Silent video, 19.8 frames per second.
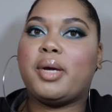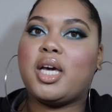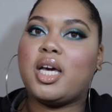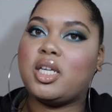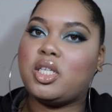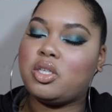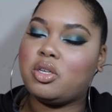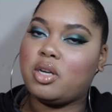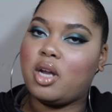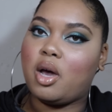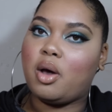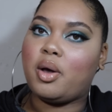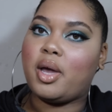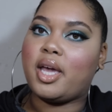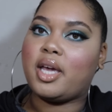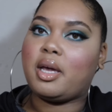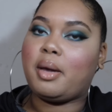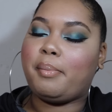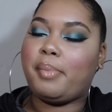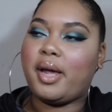because you know
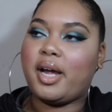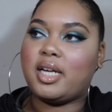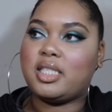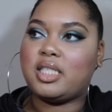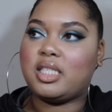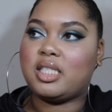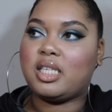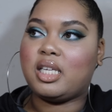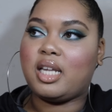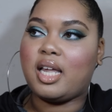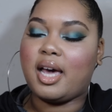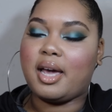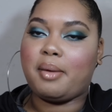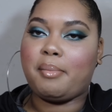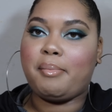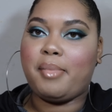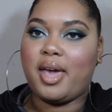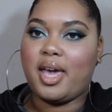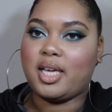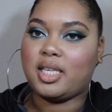in comparison to like
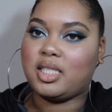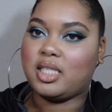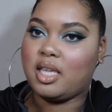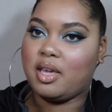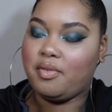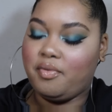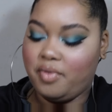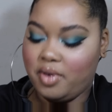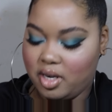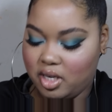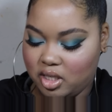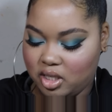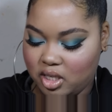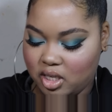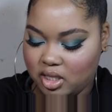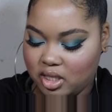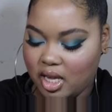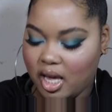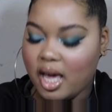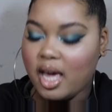MAC skin
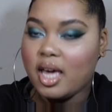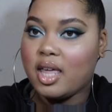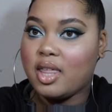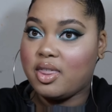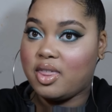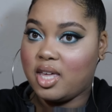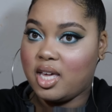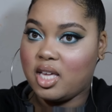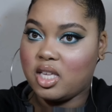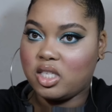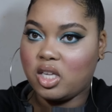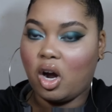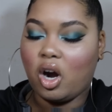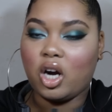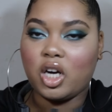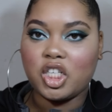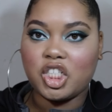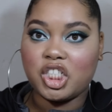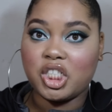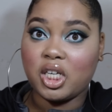finishes these
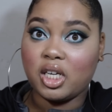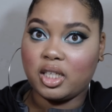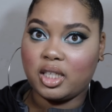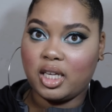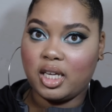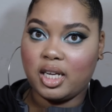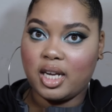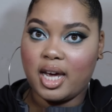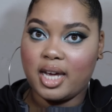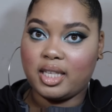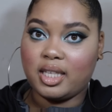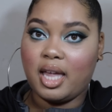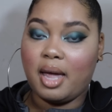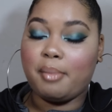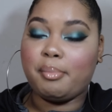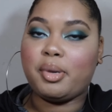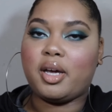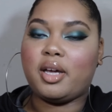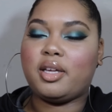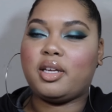aren't chunky like
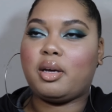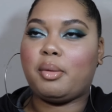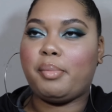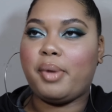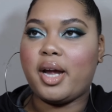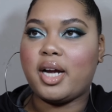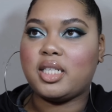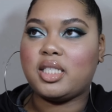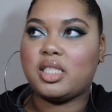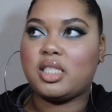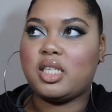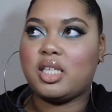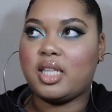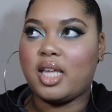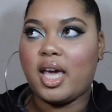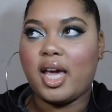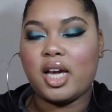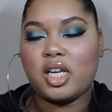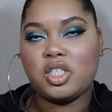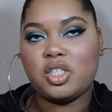that but in comparison to
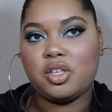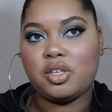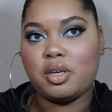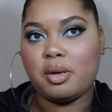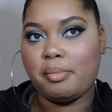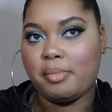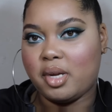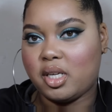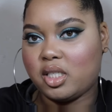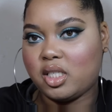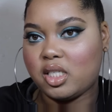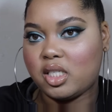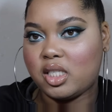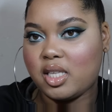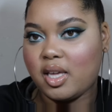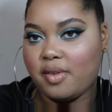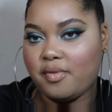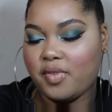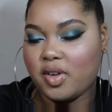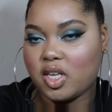the extra dimension
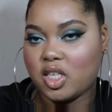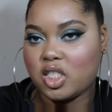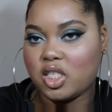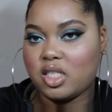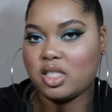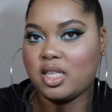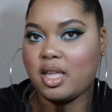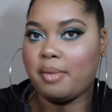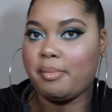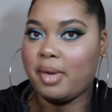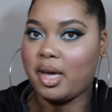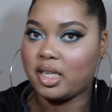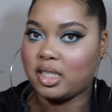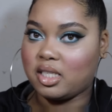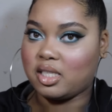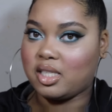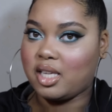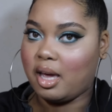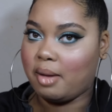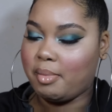skin finishes that MAC
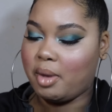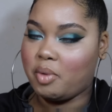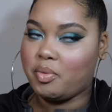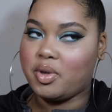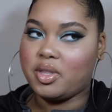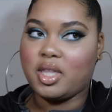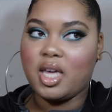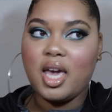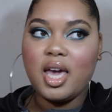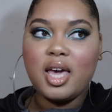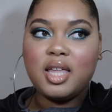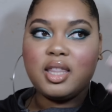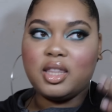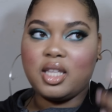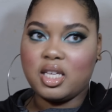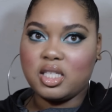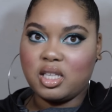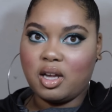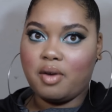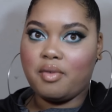just came out with
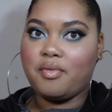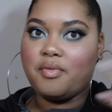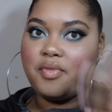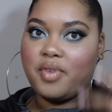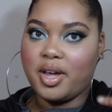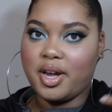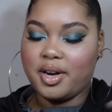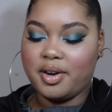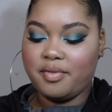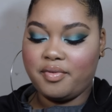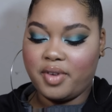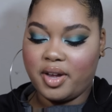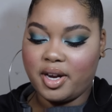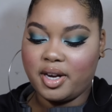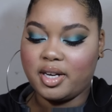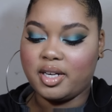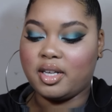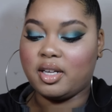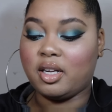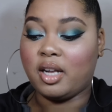these are very
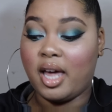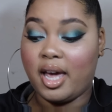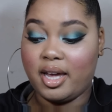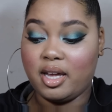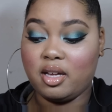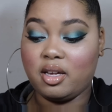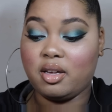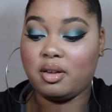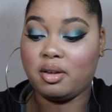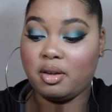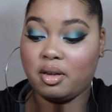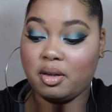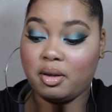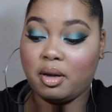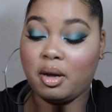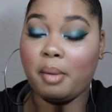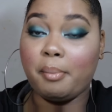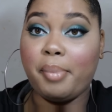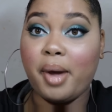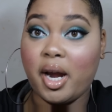very like
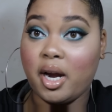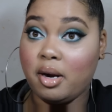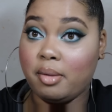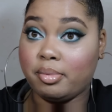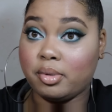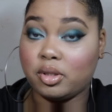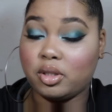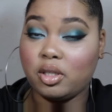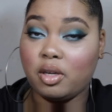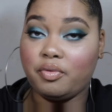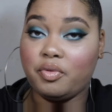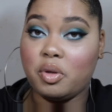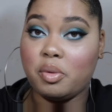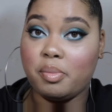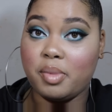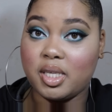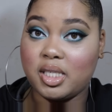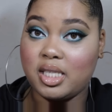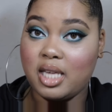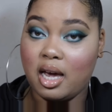comparable so if you
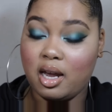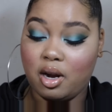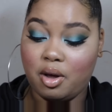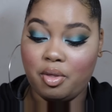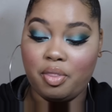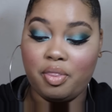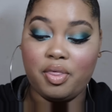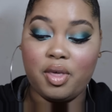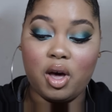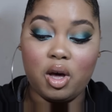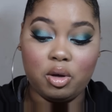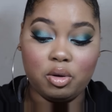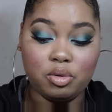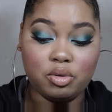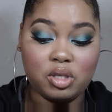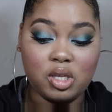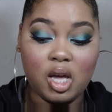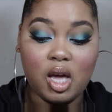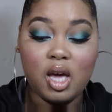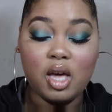missed out on
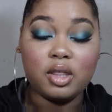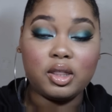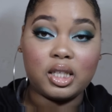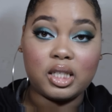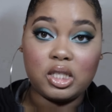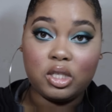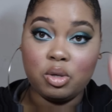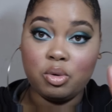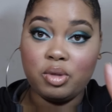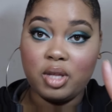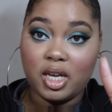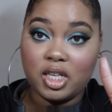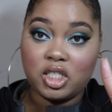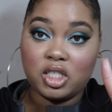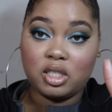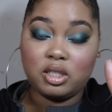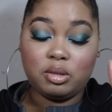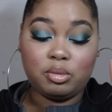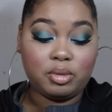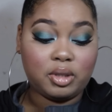those the two that
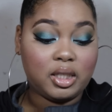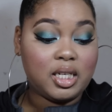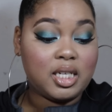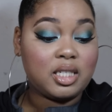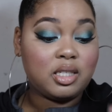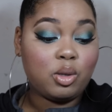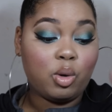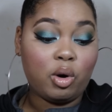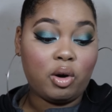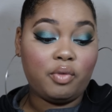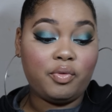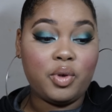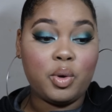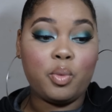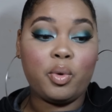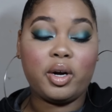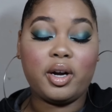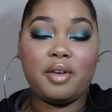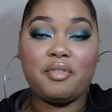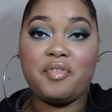just released or if you
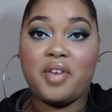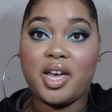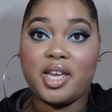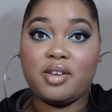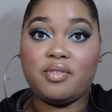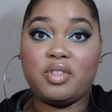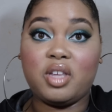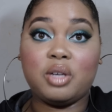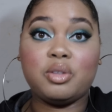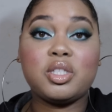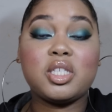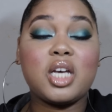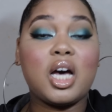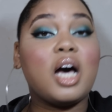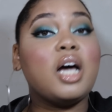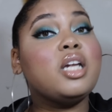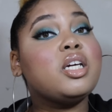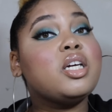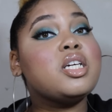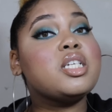weren't a fan of those
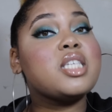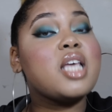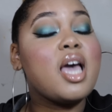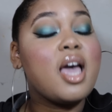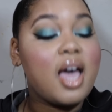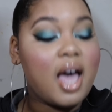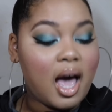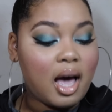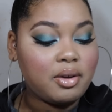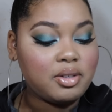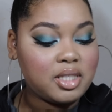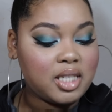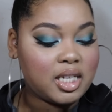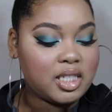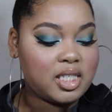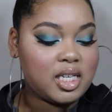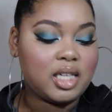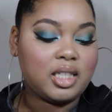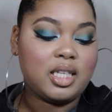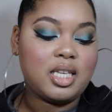colors I would say
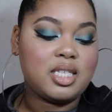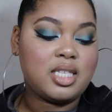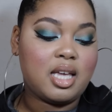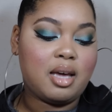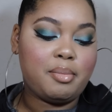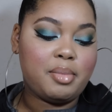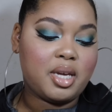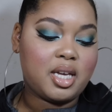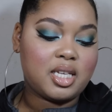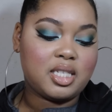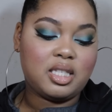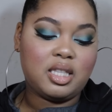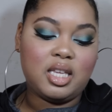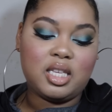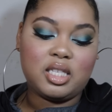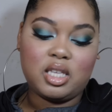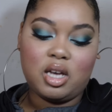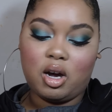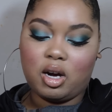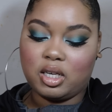check these out because
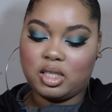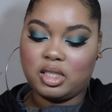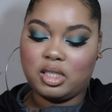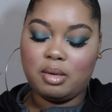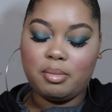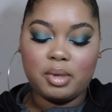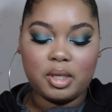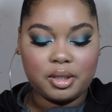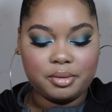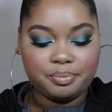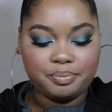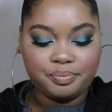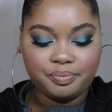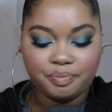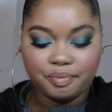these are similar